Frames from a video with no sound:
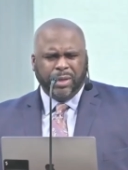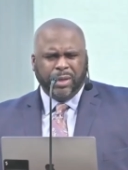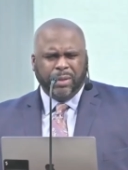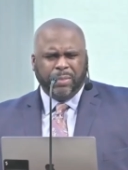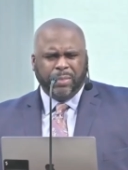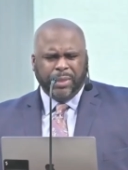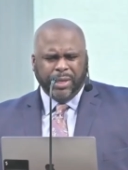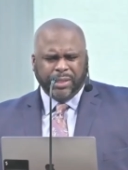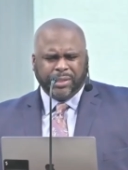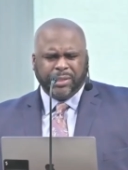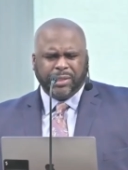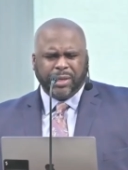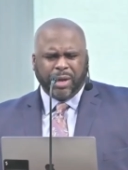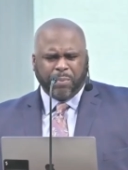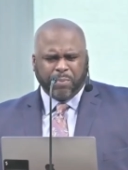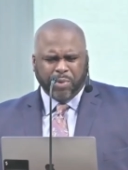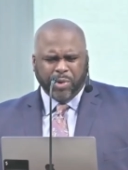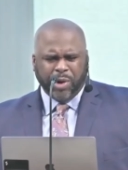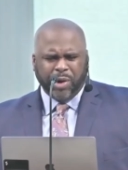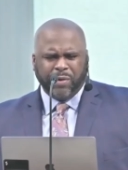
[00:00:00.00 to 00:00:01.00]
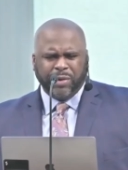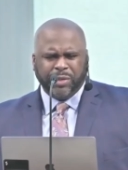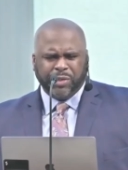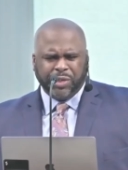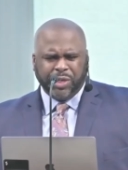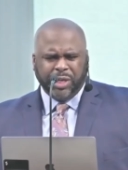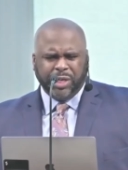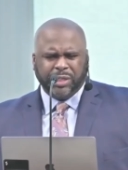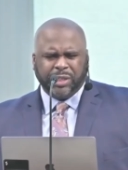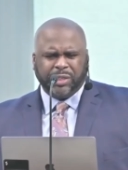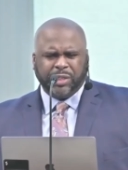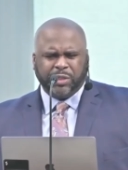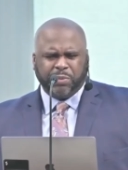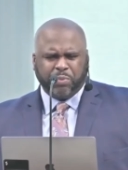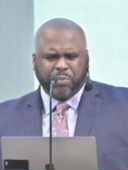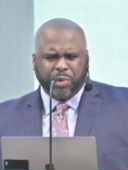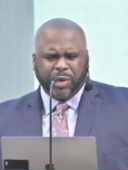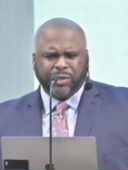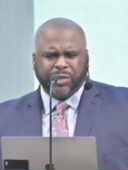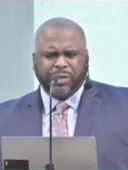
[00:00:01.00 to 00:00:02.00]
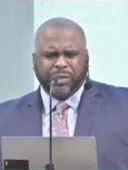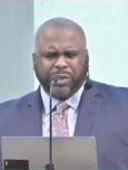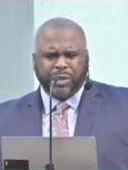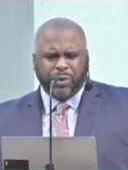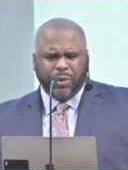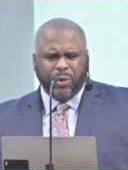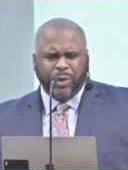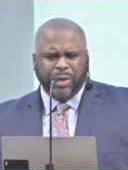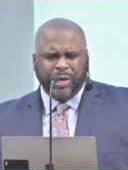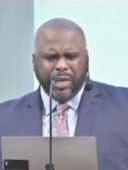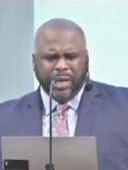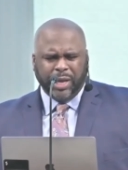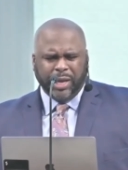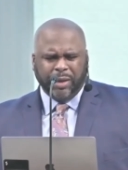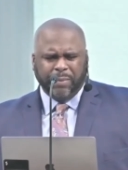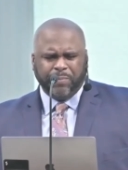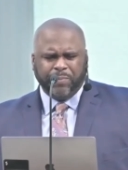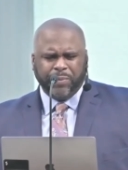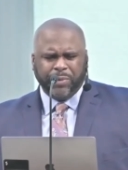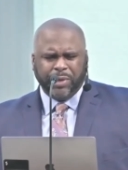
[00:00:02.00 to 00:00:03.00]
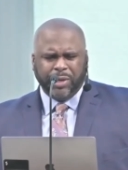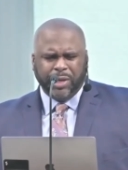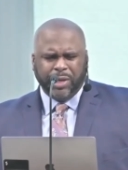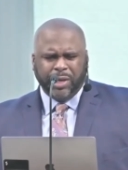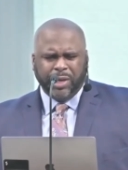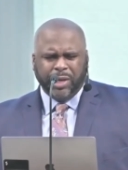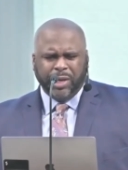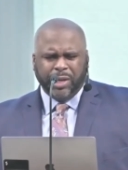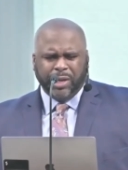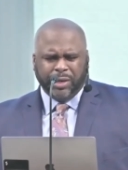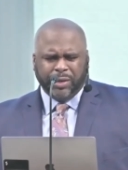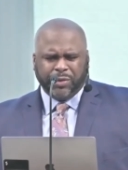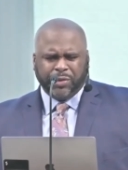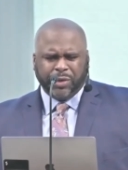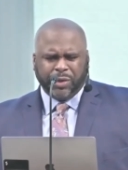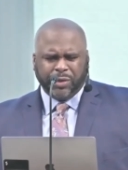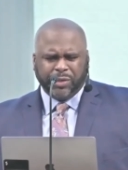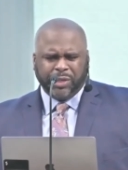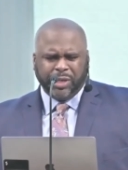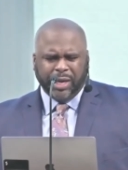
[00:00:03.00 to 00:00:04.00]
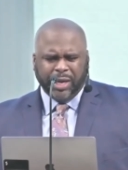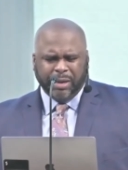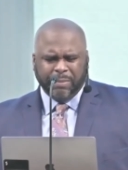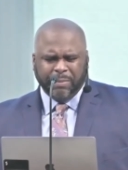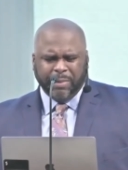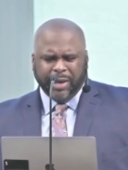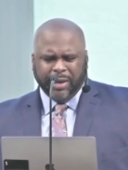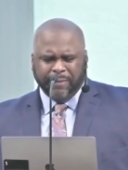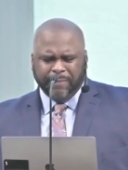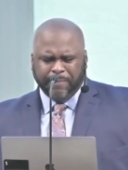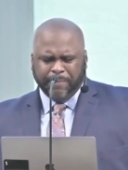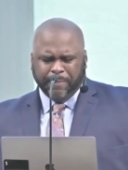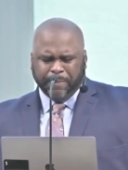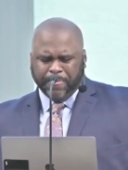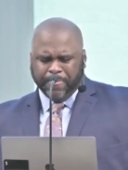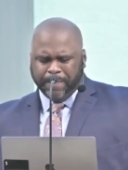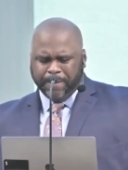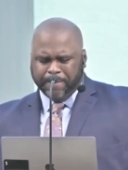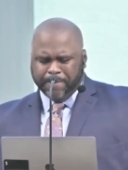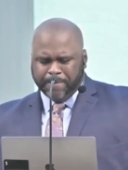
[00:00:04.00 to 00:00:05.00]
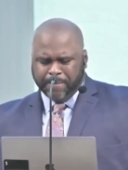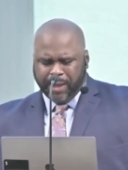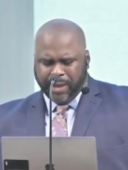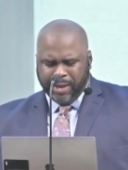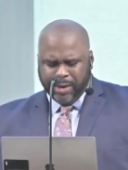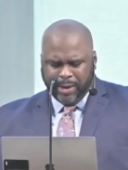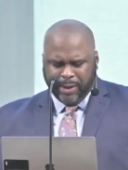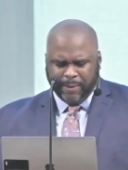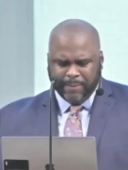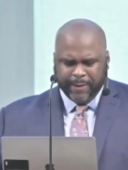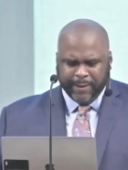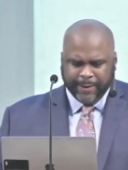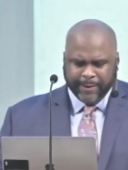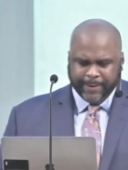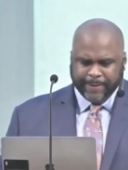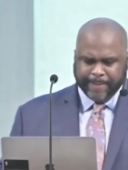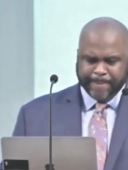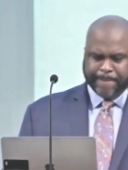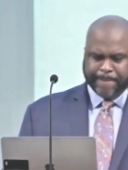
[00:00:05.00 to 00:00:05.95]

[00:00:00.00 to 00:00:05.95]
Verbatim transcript: This is our prayer in Jesus' precious and holy name. Let the church say amen and amen.